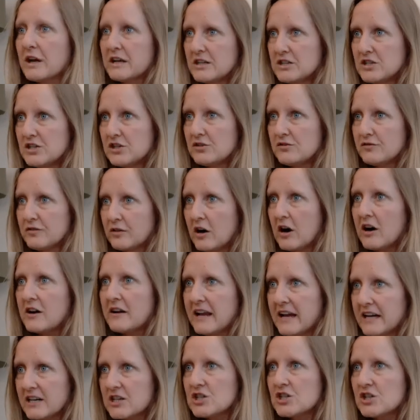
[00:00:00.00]
going to do for our
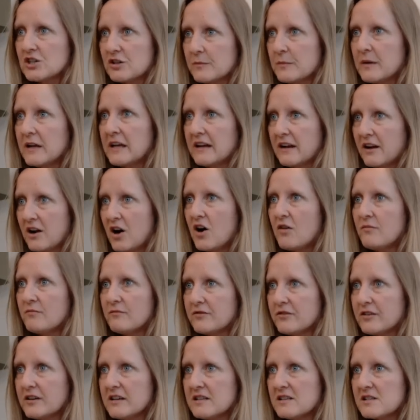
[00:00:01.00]
next European
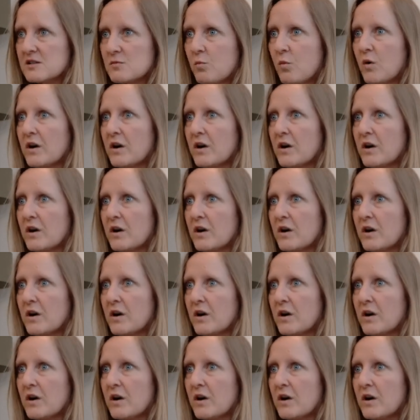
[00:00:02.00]
conference.